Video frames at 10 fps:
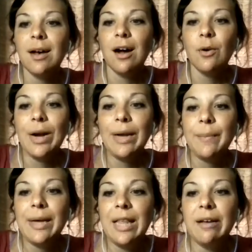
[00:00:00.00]
all right,
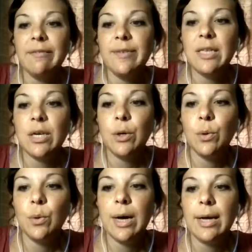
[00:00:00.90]
my love.
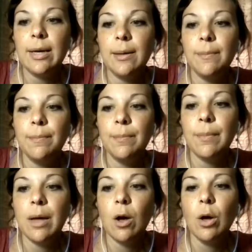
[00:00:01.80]
So
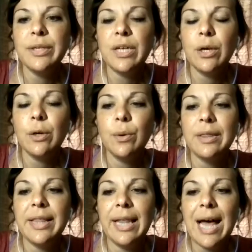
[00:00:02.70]
also
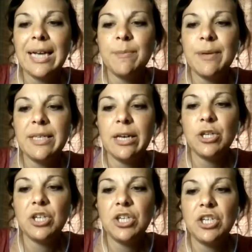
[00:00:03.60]
the last piece I'll
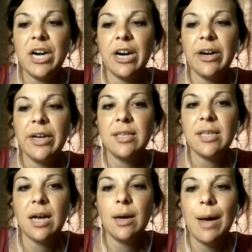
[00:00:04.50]
just share is
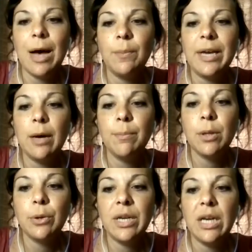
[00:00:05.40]
I'll be
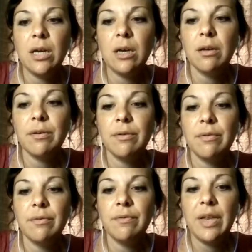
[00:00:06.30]
uploading
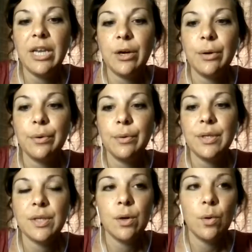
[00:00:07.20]
videos.
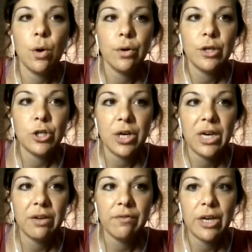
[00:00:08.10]
So all the
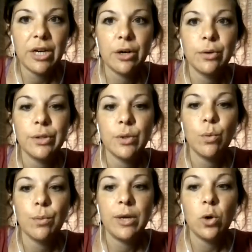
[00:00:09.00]
training videos
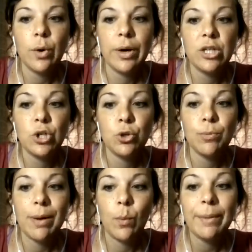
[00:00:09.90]
will be going to
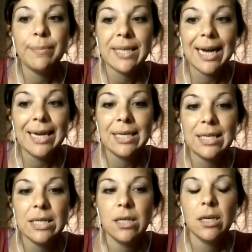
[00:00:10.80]
my
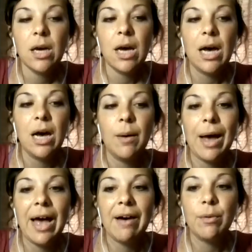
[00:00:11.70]
website.
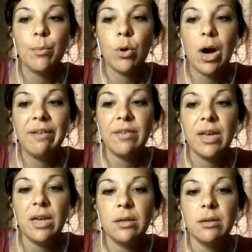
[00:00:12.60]
I have a
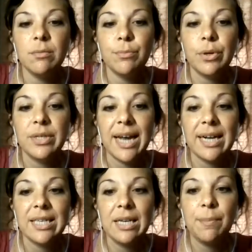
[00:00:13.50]
private
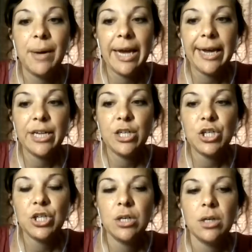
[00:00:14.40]
protected
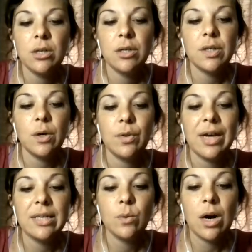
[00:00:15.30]
page. So
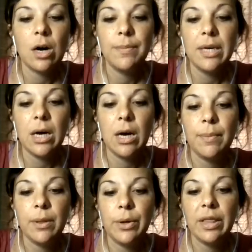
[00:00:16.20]
that's where I'll be
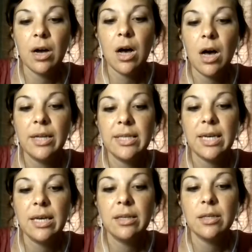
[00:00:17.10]
uploading the
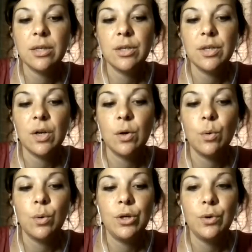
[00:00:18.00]
content,
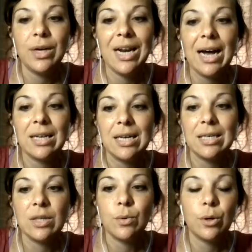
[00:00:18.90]
so you can
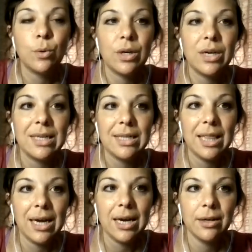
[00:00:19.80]
access the recordings
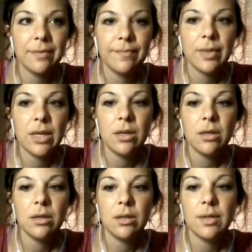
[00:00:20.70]
there.
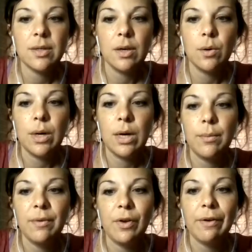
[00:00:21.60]
So
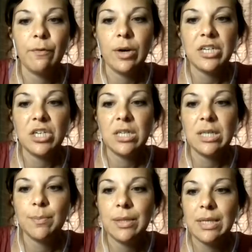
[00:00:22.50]
if you have
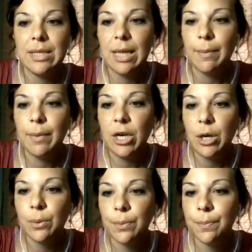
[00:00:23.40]
questions, please let me know.